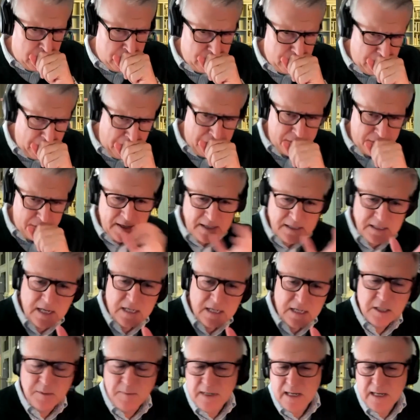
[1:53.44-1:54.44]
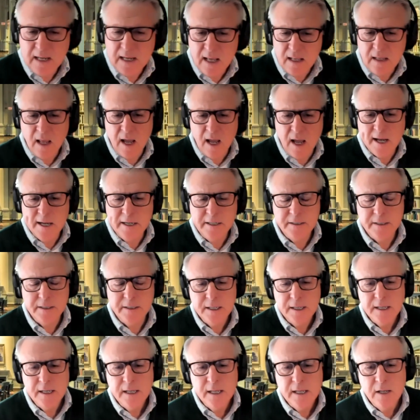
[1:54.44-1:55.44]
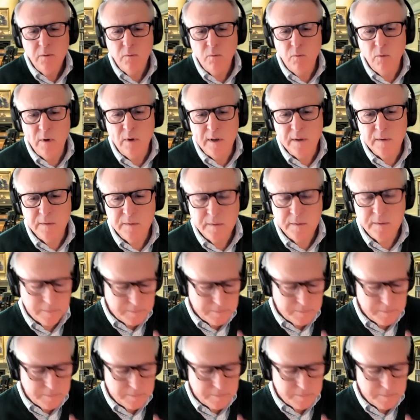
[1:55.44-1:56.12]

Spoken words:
they tend to be allied with